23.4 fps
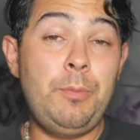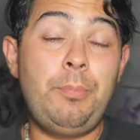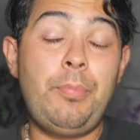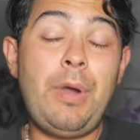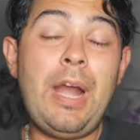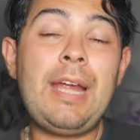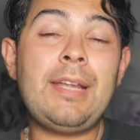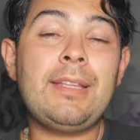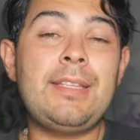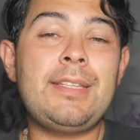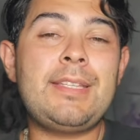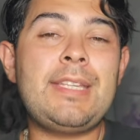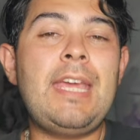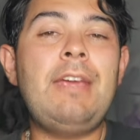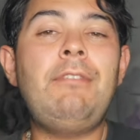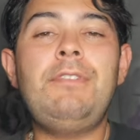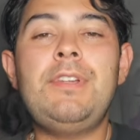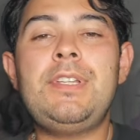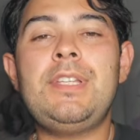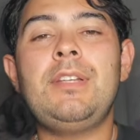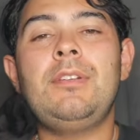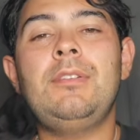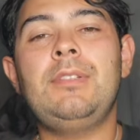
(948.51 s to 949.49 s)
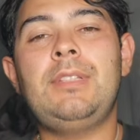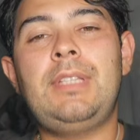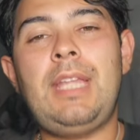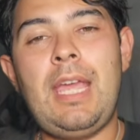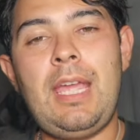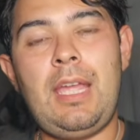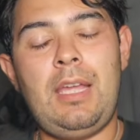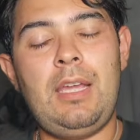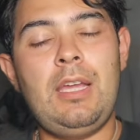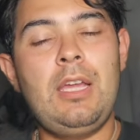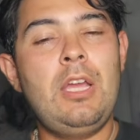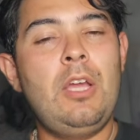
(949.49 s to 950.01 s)
practice every single
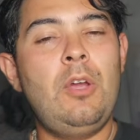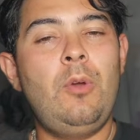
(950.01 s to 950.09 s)
day